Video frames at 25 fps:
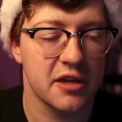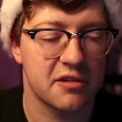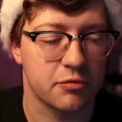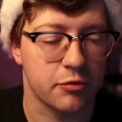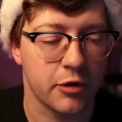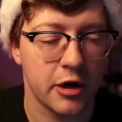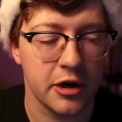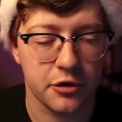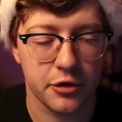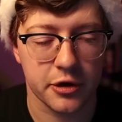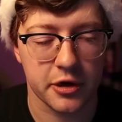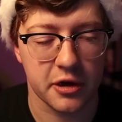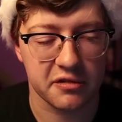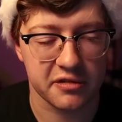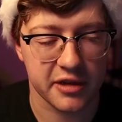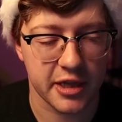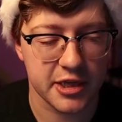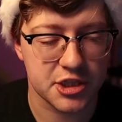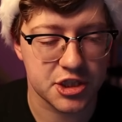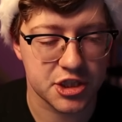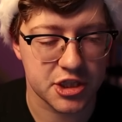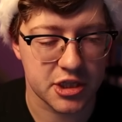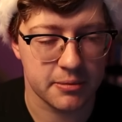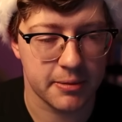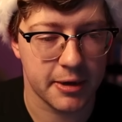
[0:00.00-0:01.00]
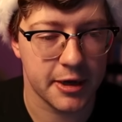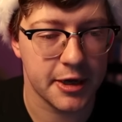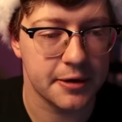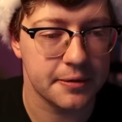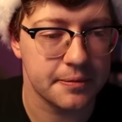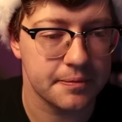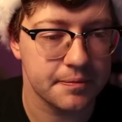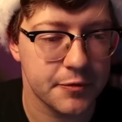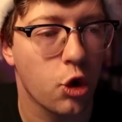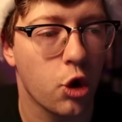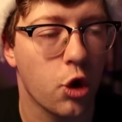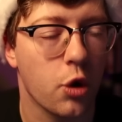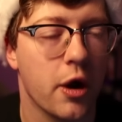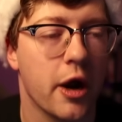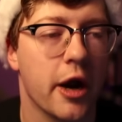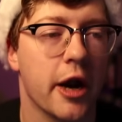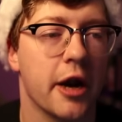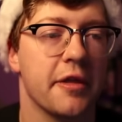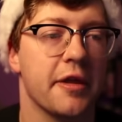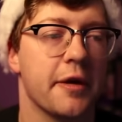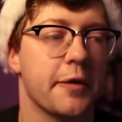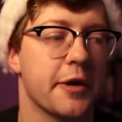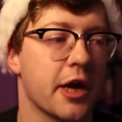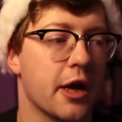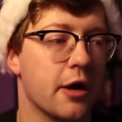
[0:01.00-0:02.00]
it's rendering as HTML. Cool. All
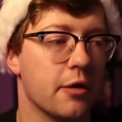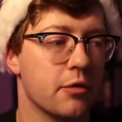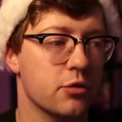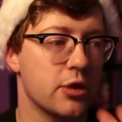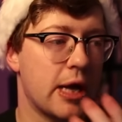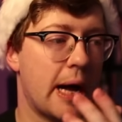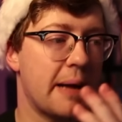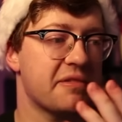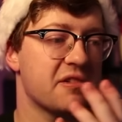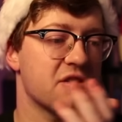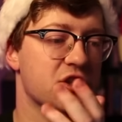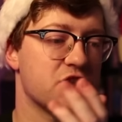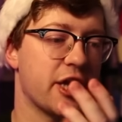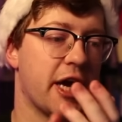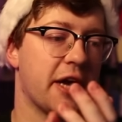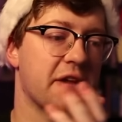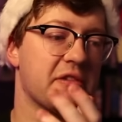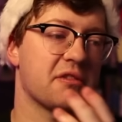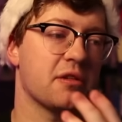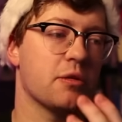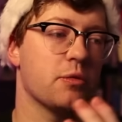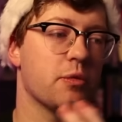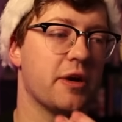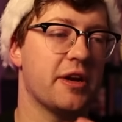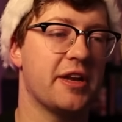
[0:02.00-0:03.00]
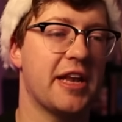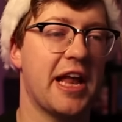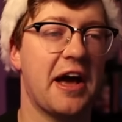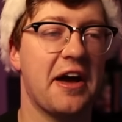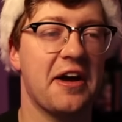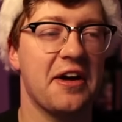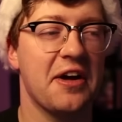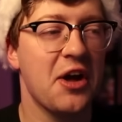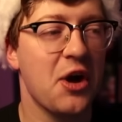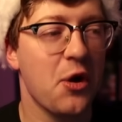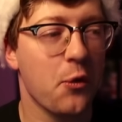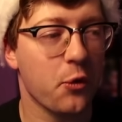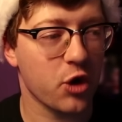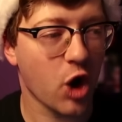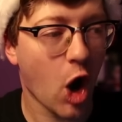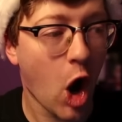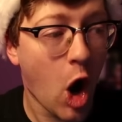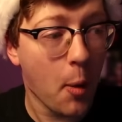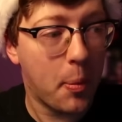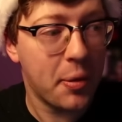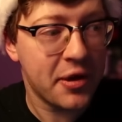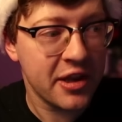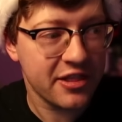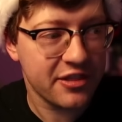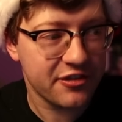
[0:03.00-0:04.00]
right, there we go. Class in chat. So we're now we're
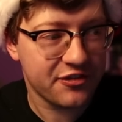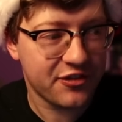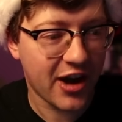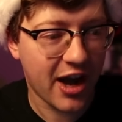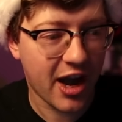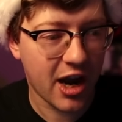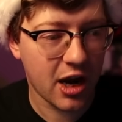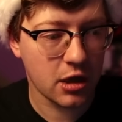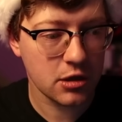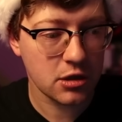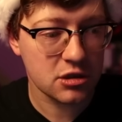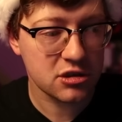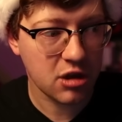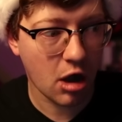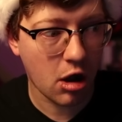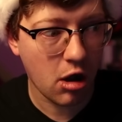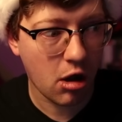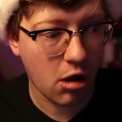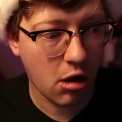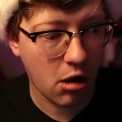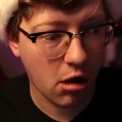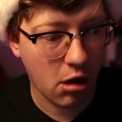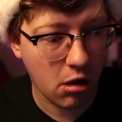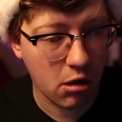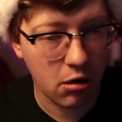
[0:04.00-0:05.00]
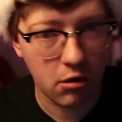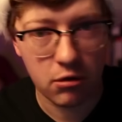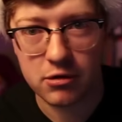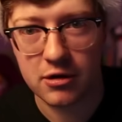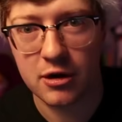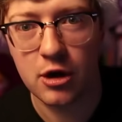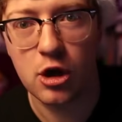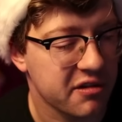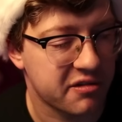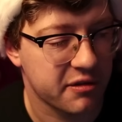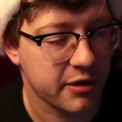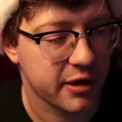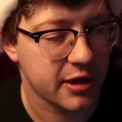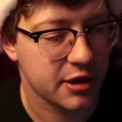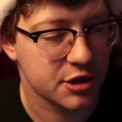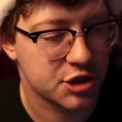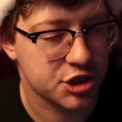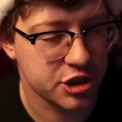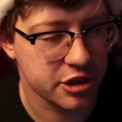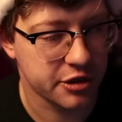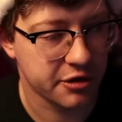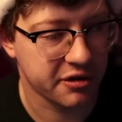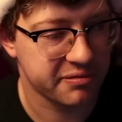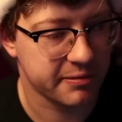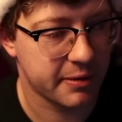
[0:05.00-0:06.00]
opening the file. Let's go. Also, I gotta
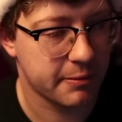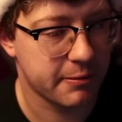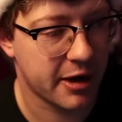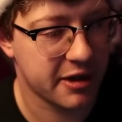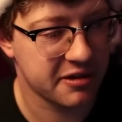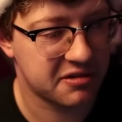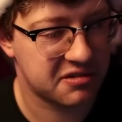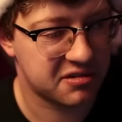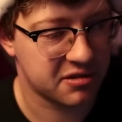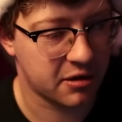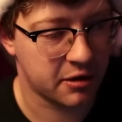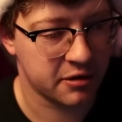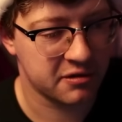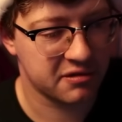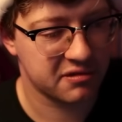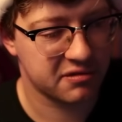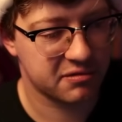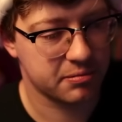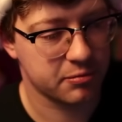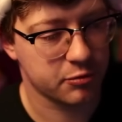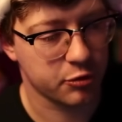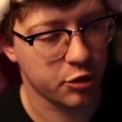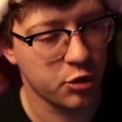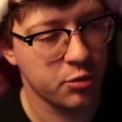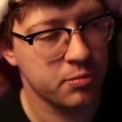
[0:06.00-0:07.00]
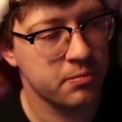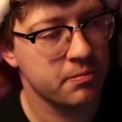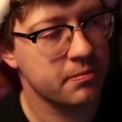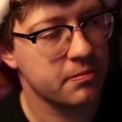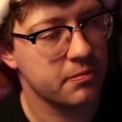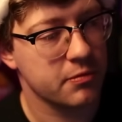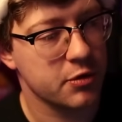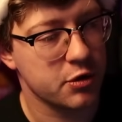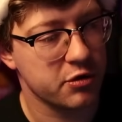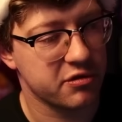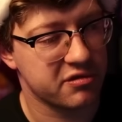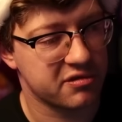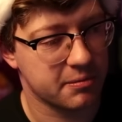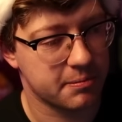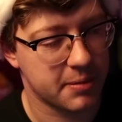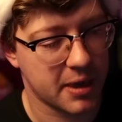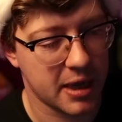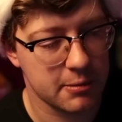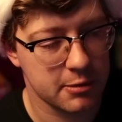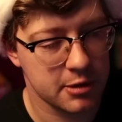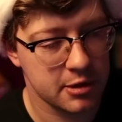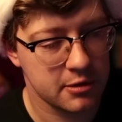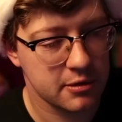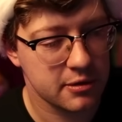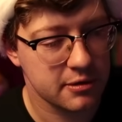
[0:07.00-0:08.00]
chill because my, my, son's room, who's a
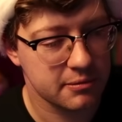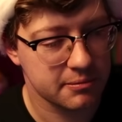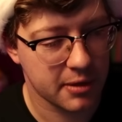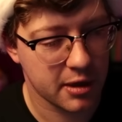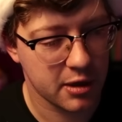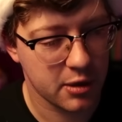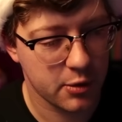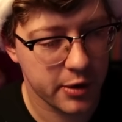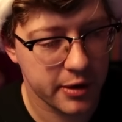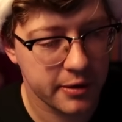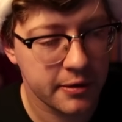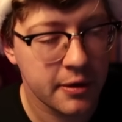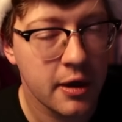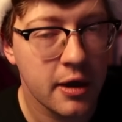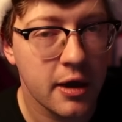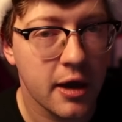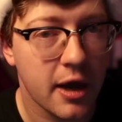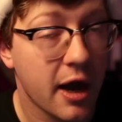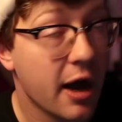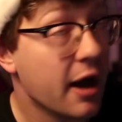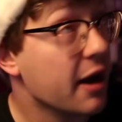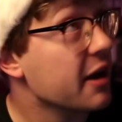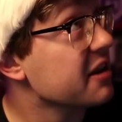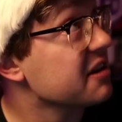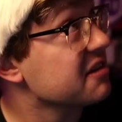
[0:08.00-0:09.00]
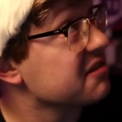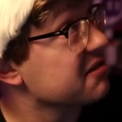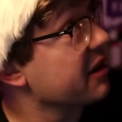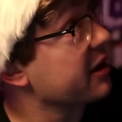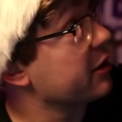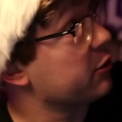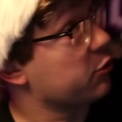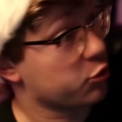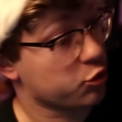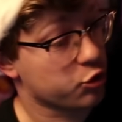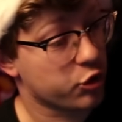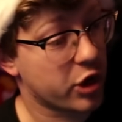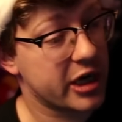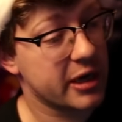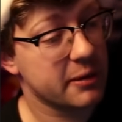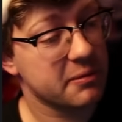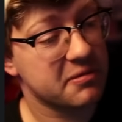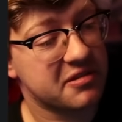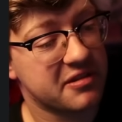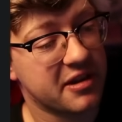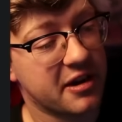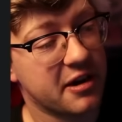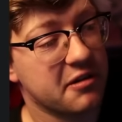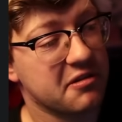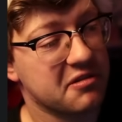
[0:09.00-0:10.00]
baby, by the way, uh, is like right
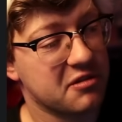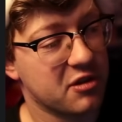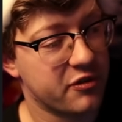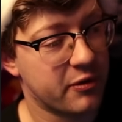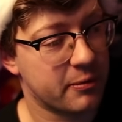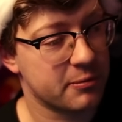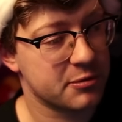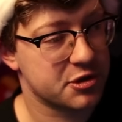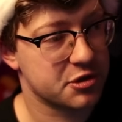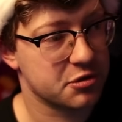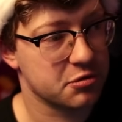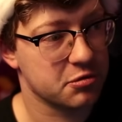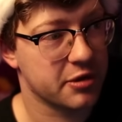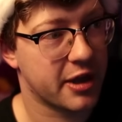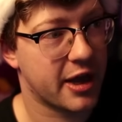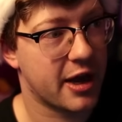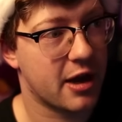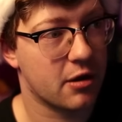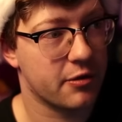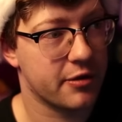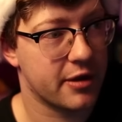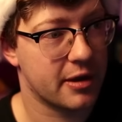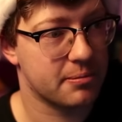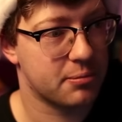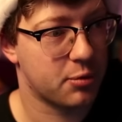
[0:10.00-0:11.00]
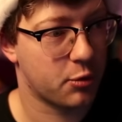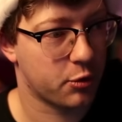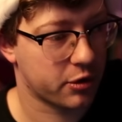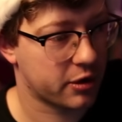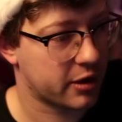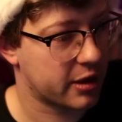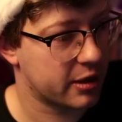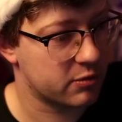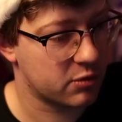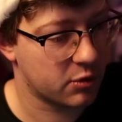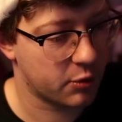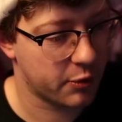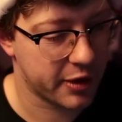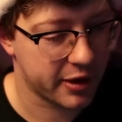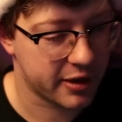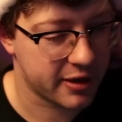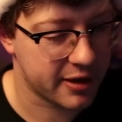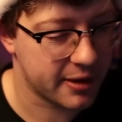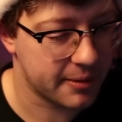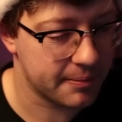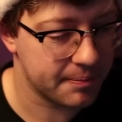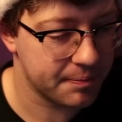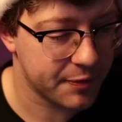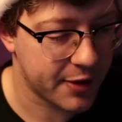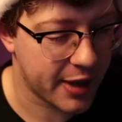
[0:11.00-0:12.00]
upstairs. So if I'm too loud, that poor kid will
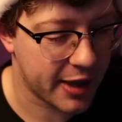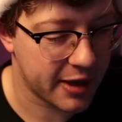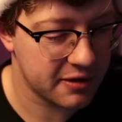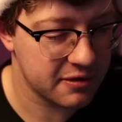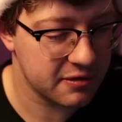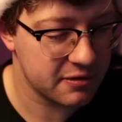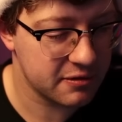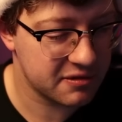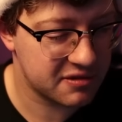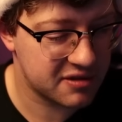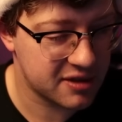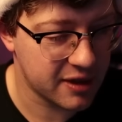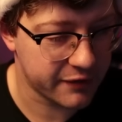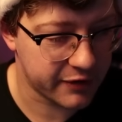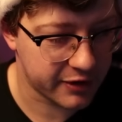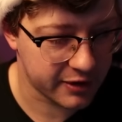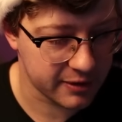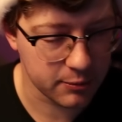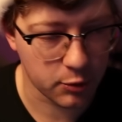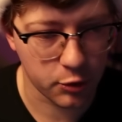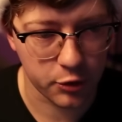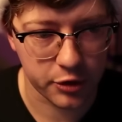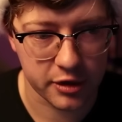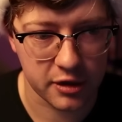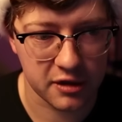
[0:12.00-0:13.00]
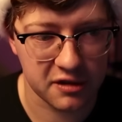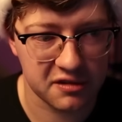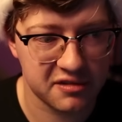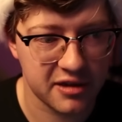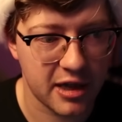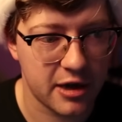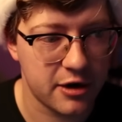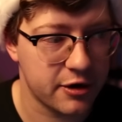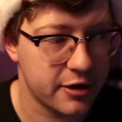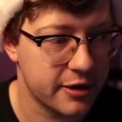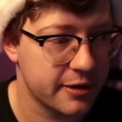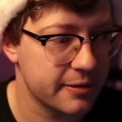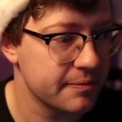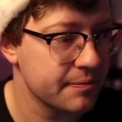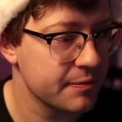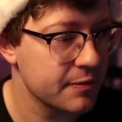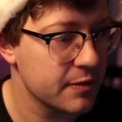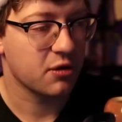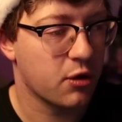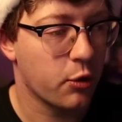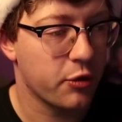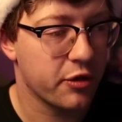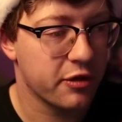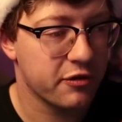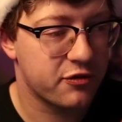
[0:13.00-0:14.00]
wake up at seven in the morning on a Saturday.
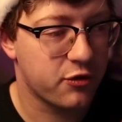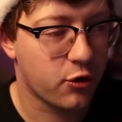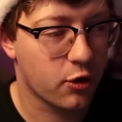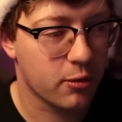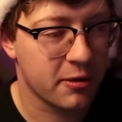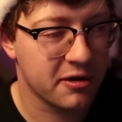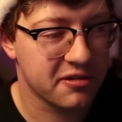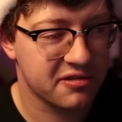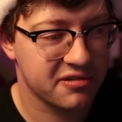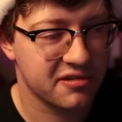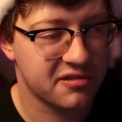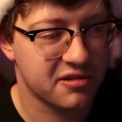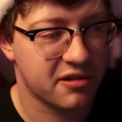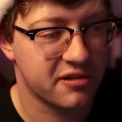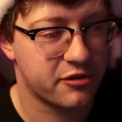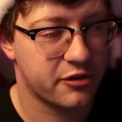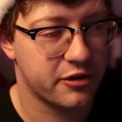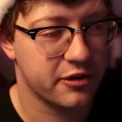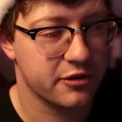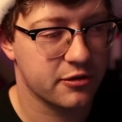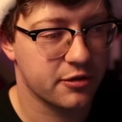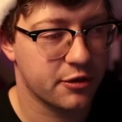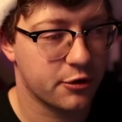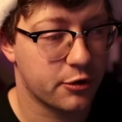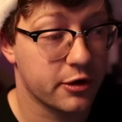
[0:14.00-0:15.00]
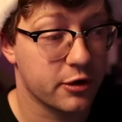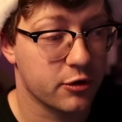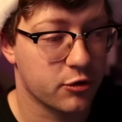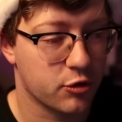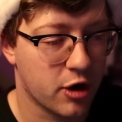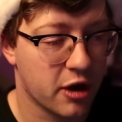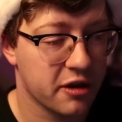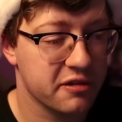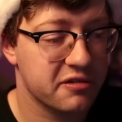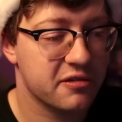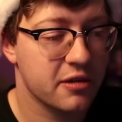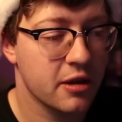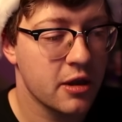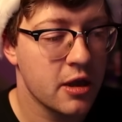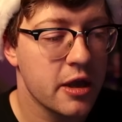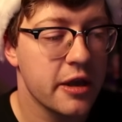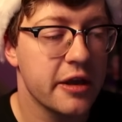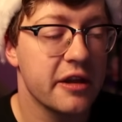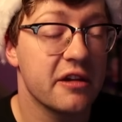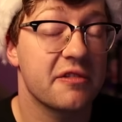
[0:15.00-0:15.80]
So only four months we started learning, learning Rust.